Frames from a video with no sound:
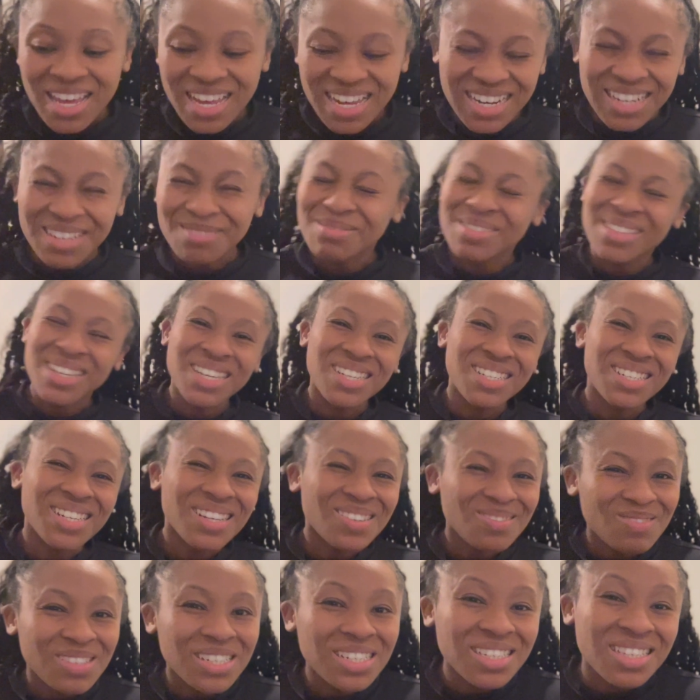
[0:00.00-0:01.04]
And
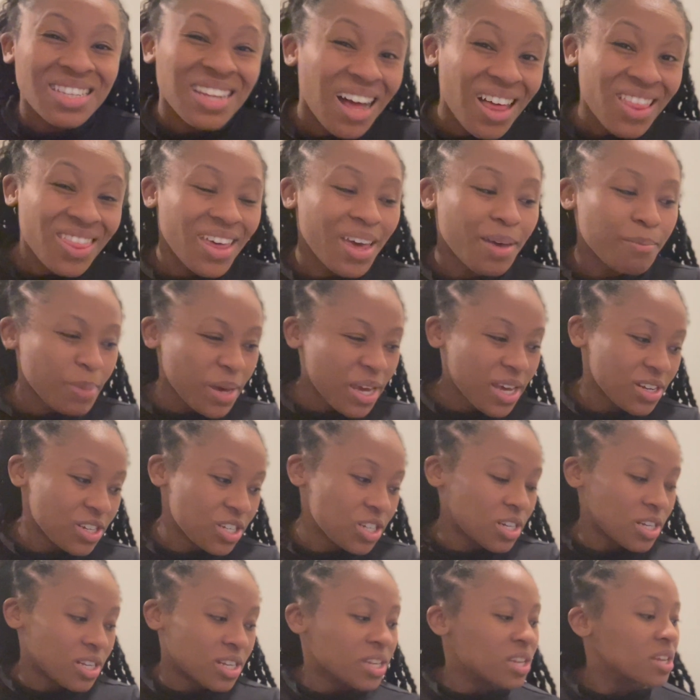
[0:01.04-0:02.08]
I'm just not that
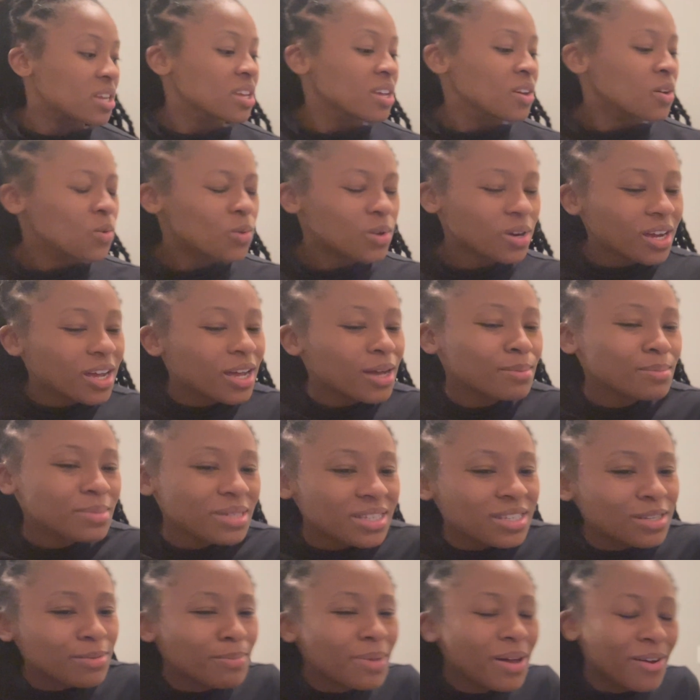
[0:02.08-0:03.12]
patient when it
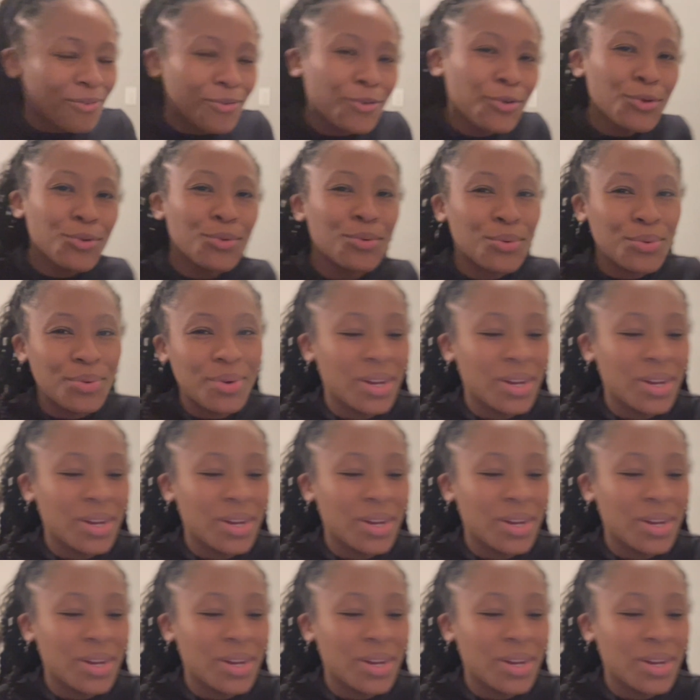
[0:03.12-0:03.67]
comes to my food,